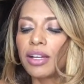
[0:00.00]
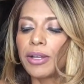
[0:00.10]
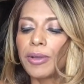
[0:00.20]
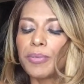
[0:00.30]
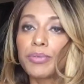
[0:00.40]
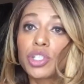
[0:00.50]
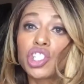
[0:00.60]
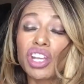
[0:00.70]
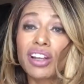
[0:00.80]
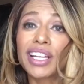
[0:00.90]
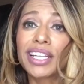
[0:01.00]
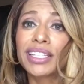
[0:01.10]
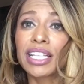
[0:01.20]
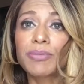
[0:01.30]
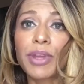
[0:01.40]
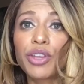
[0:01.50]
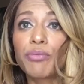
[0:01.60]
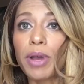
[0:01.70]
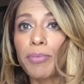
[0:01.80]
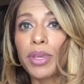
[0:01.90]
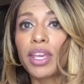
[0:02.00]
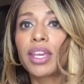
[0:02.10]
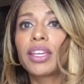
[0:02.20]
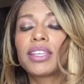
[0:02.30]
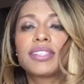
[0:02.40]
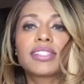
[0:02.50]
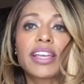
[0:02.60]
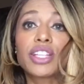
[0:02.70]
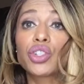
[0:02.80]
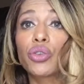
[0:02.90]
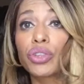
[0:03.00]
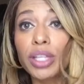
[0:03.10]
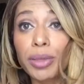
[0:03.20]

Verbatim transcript: Um, sorry, that's my new puppy. He's like totally